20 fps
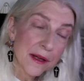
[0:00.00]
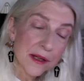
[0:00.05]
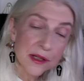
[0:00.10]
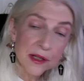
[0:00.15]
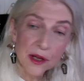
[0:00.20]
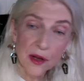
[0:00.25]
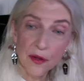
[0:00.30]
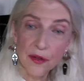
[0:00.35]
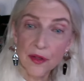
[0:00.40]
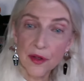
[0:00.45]

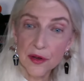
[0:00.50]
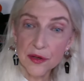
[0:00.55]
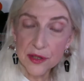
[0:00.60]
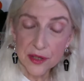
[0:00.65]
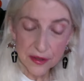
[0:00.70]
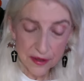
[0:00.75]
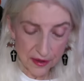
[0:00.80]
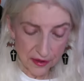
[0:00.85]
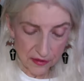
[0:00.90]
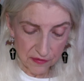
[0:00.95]
So those are
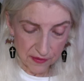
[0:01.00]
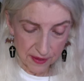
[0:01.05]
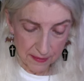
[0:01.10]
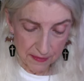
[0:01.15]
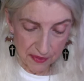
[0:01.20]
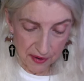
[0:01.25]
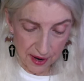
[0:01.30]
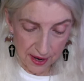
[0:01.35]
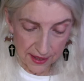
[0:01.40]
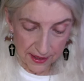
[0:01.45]
the three
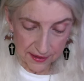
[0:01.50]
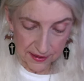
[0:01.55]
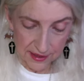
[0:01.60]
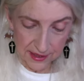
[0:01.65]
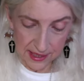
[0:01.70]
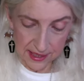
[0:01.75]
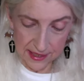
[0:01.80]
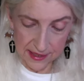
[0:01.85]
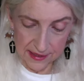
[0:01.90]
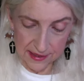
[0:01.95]
products that
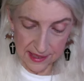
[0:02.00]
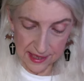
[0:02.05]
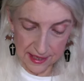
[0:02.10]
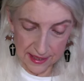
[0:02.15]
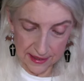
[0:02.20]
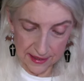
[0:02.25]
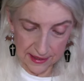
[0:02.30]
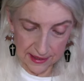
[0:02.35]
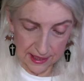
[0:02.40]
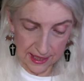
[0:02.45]
I
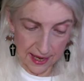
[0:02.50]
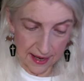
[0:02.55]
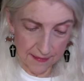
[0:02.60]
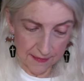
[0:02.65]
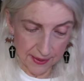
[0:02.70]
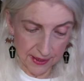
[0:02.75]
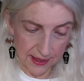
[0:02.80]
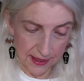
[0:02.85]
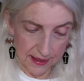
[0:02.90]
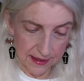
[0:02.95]
decided to get
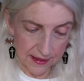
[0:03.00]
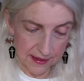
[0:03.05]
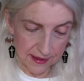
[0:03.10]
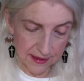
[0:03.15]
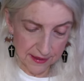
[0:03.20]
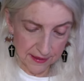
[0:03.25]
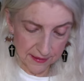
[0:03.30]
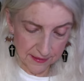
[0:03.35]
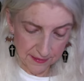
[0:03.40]
because